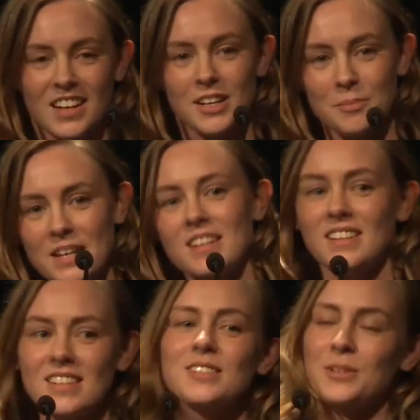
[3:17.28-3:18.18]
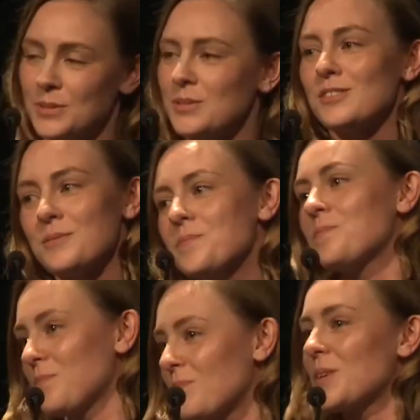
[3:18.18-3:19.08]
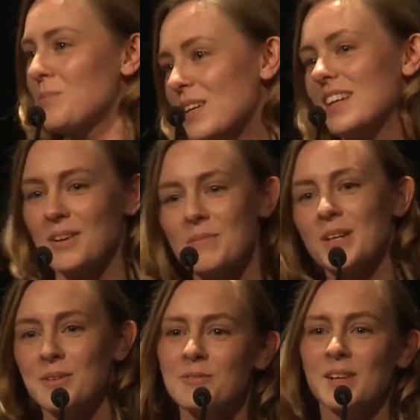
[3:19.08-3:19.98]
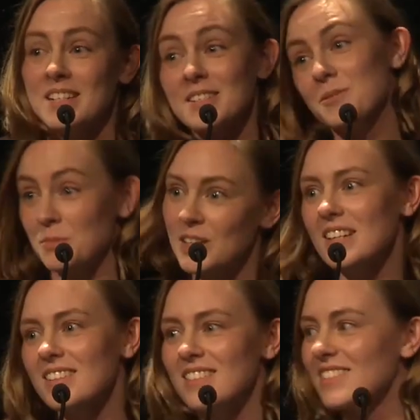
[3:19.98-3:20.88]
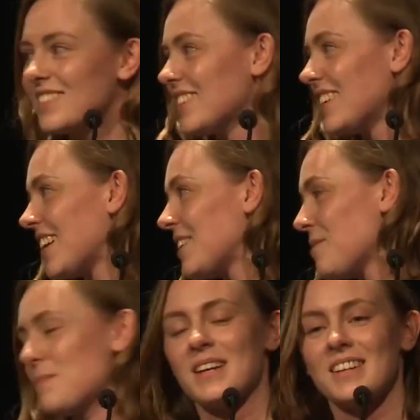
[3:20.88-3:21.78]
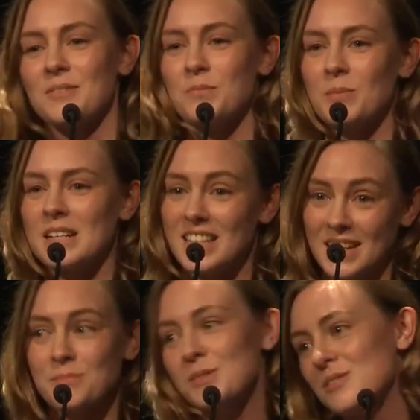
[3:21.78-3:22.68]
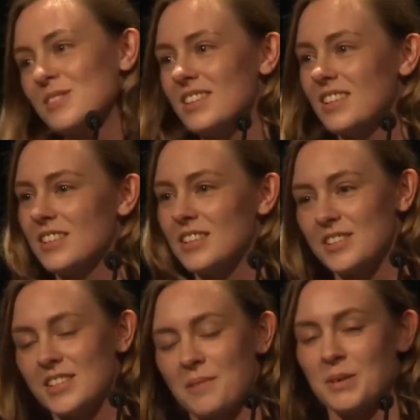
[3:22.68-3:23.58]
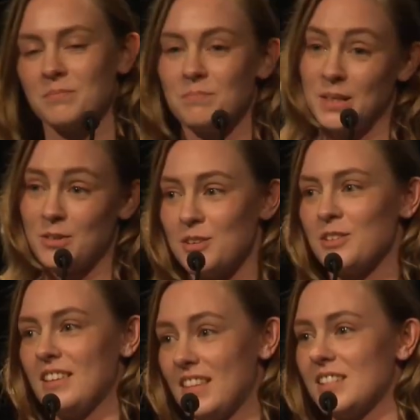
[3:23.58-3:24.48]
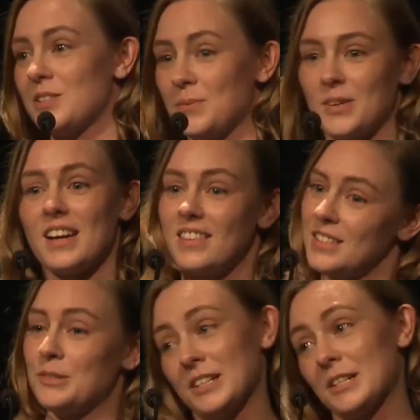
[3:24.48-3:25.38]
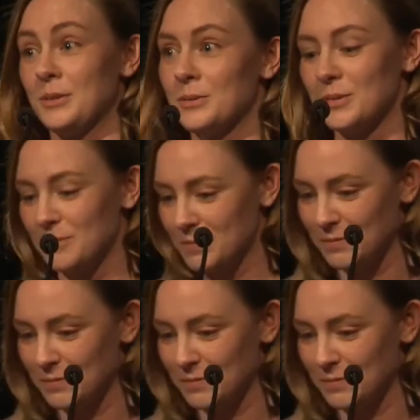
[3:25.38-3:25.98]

And I'm like, yeah, that's cool, but can it make your front end smaller? Can it make it more maintainable? Because I'm a big nerd and that's what I think is really cool.